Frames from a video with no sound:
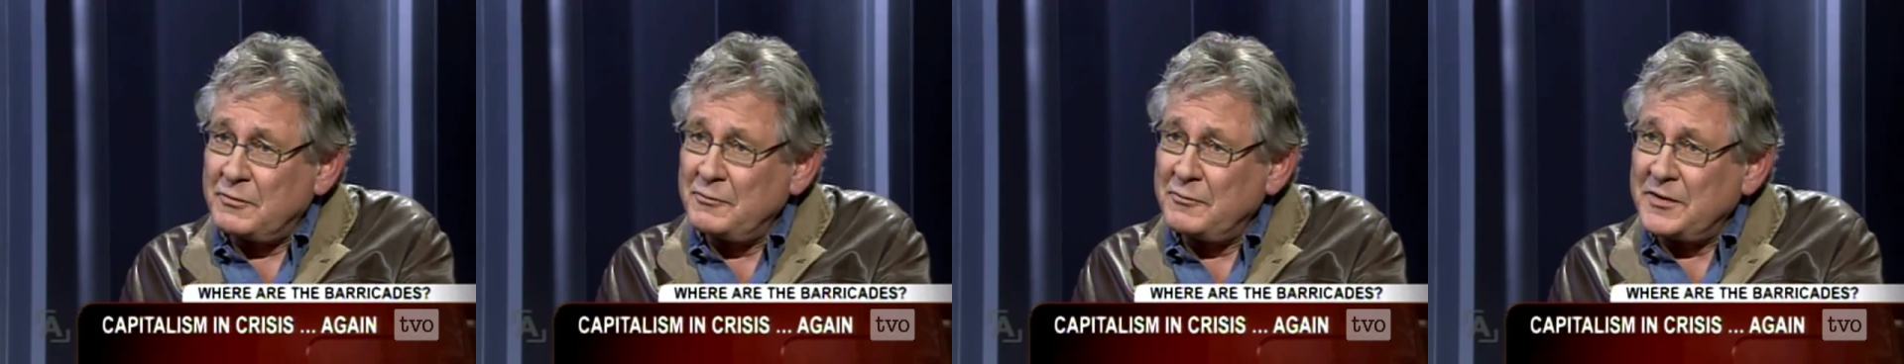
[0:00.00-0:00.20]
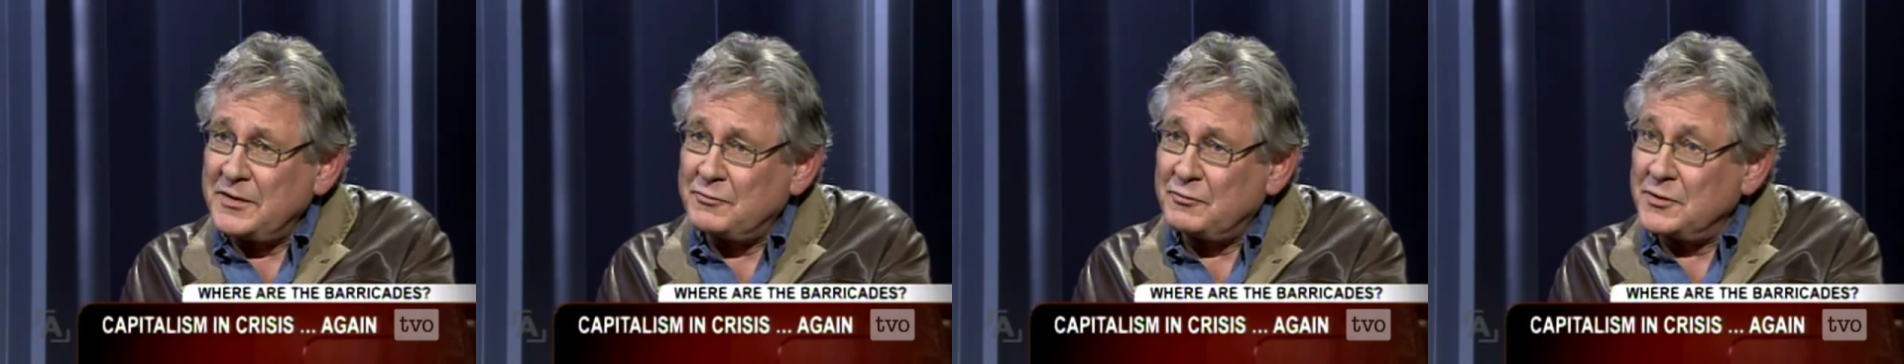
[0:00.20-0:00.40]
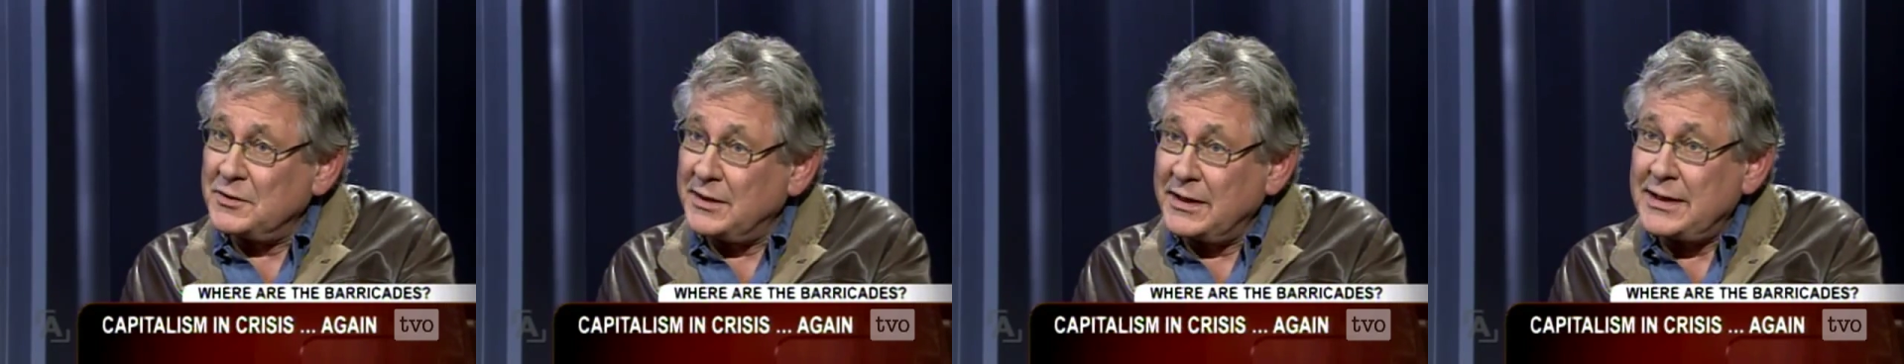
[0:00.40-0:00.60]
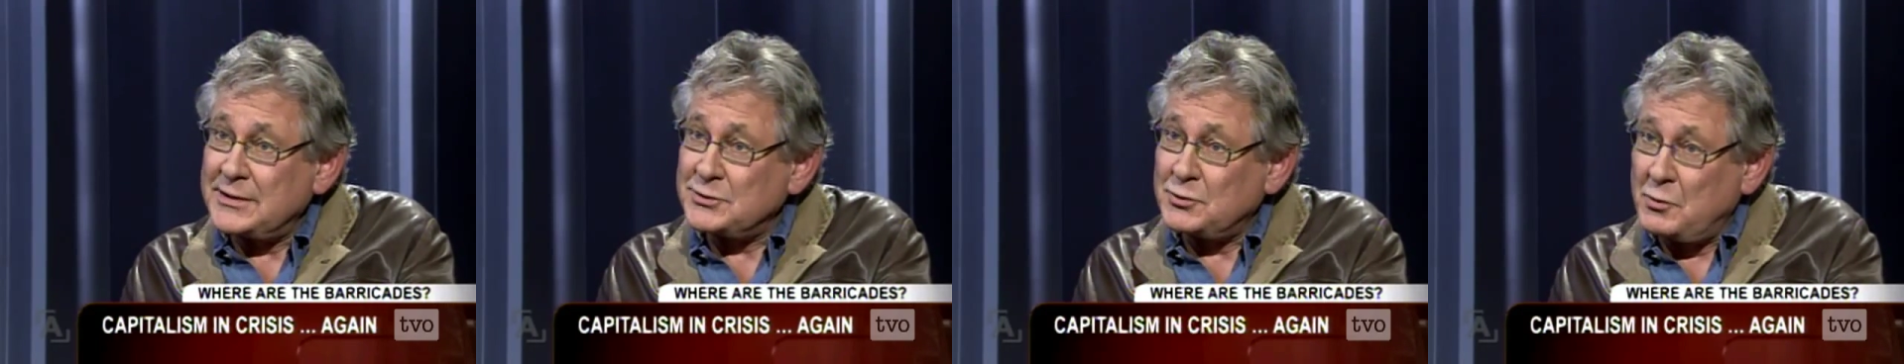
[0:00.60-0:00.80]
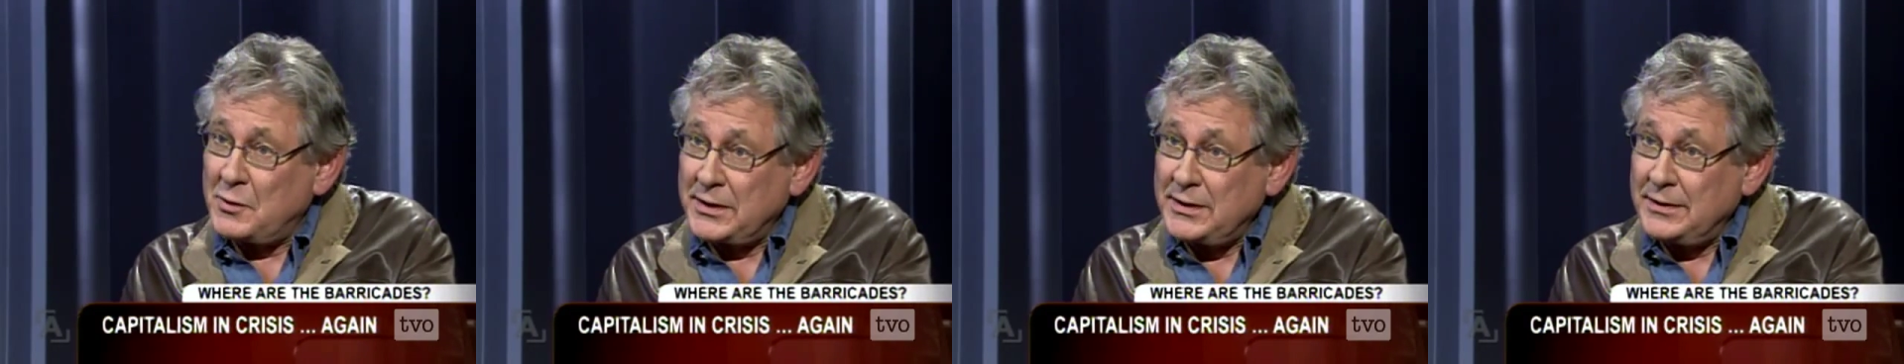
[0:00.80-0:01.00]
from it for the
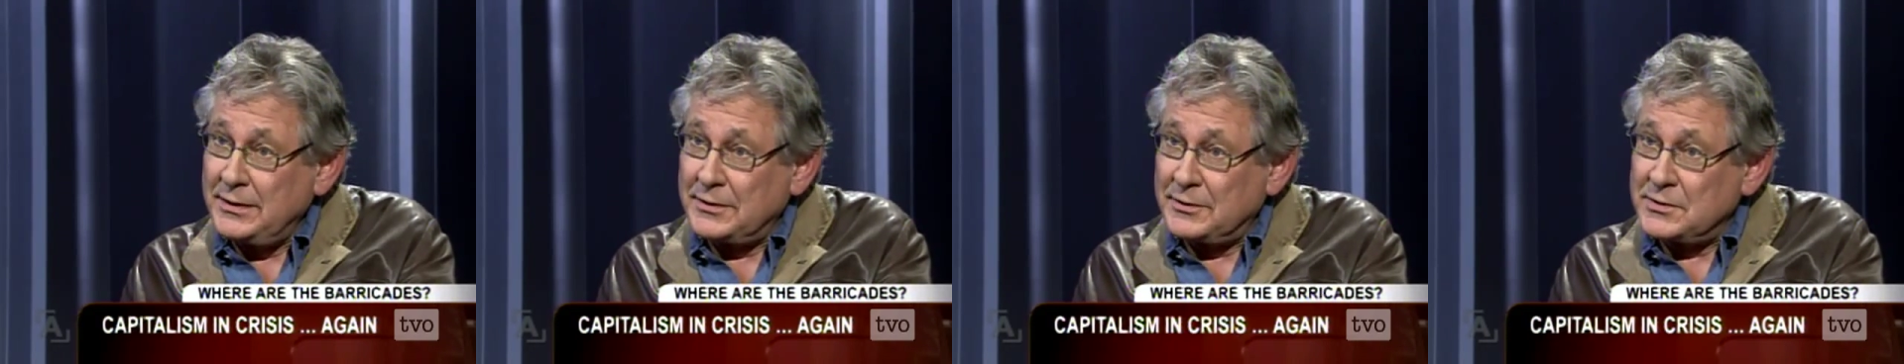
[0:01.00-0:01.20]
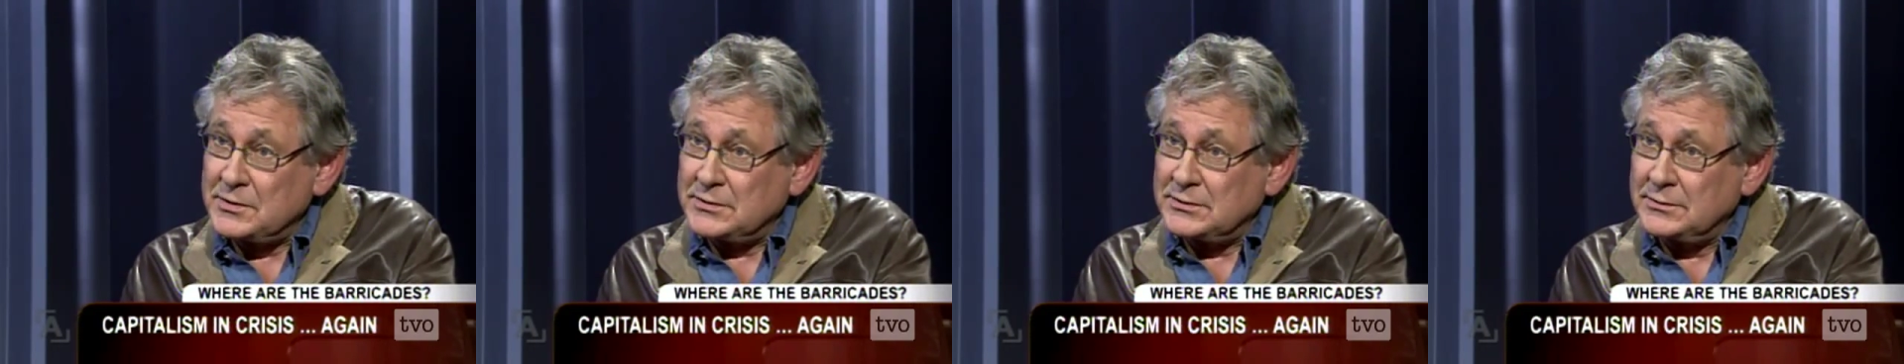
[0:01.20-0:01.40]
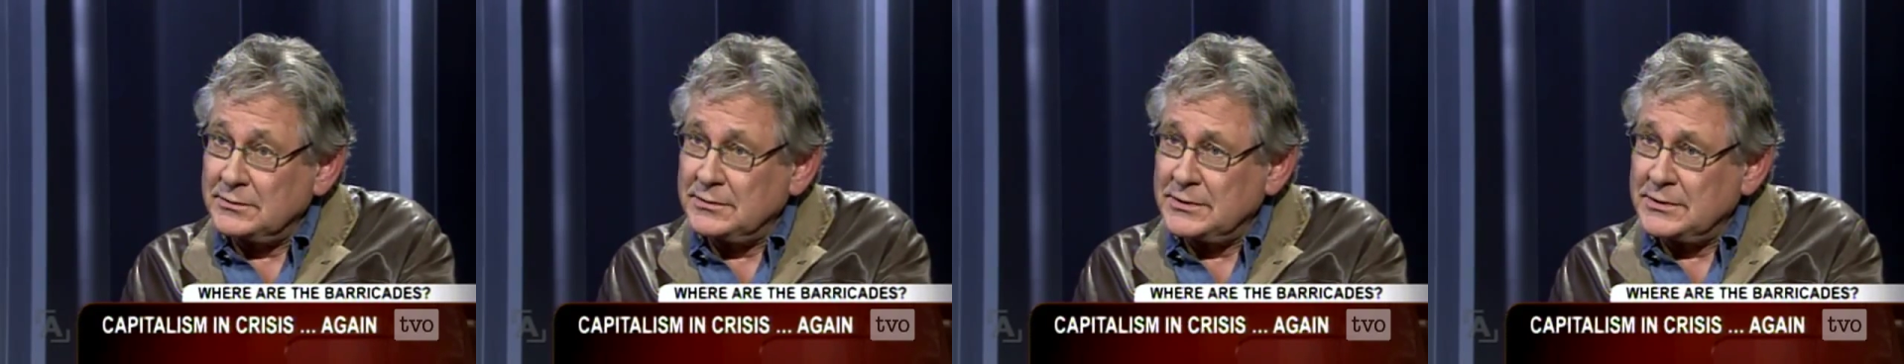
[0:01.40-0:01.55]
next 20 years.